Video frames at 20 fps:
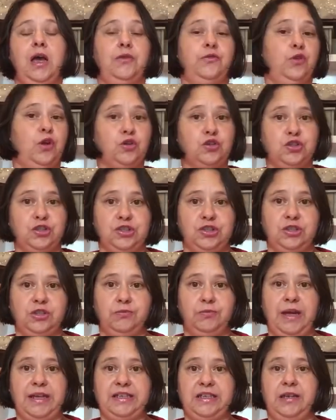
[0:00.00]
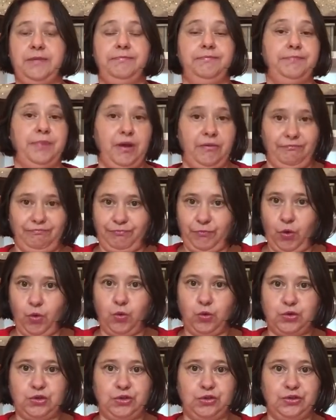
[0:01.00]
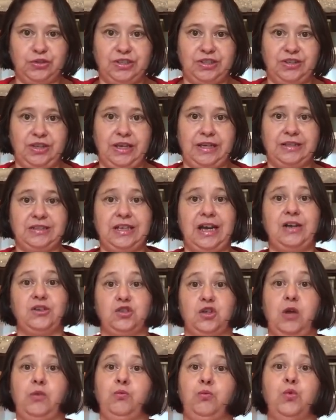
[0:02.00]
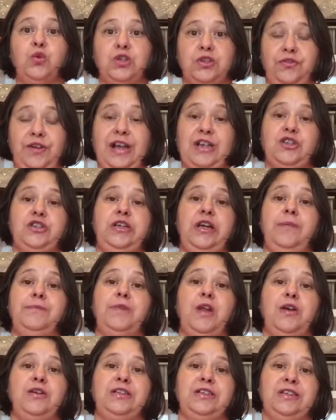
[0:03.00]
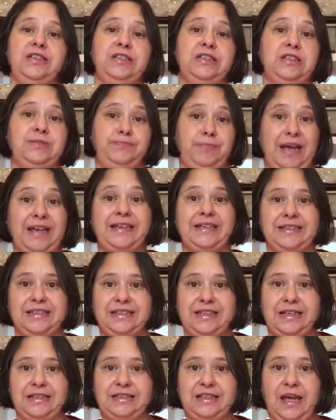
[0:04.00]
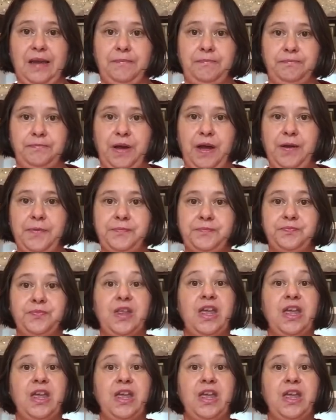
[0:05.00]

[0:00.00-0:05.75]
not just the wedding, but all sorts of things, as I would have actually uploaded this back in September.